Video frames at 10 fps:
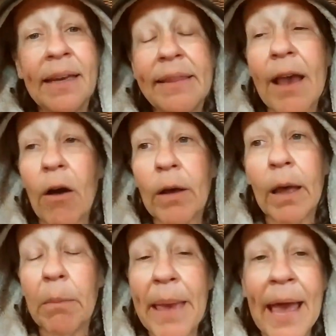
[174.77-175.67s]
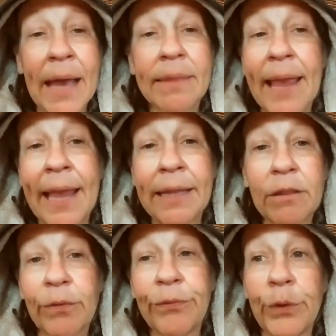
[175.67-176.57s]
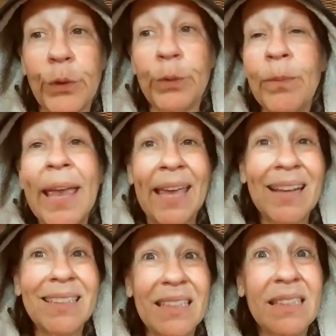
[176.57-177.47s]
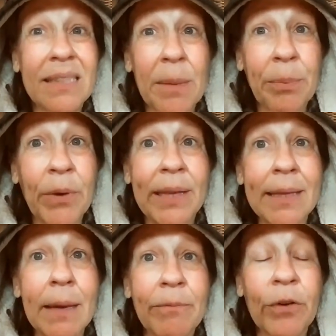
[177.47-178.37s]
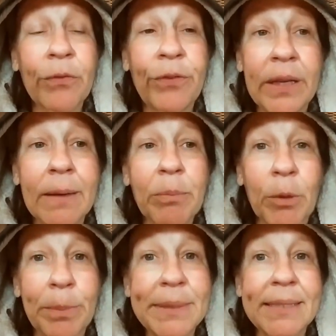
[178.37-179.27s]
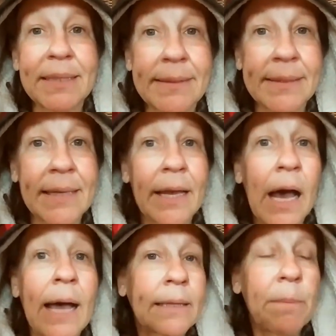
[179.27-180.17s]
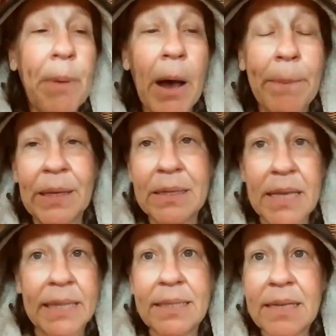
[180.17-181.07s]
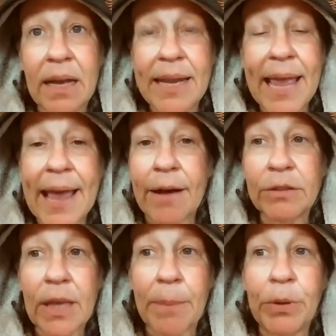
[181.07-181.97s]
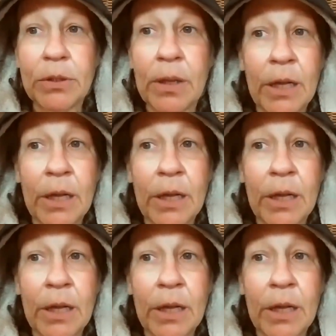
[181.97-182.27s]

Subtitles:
They all come back, they ate their food, and I did separate them for feeding purposes. I let Papa inside the tiny house. I put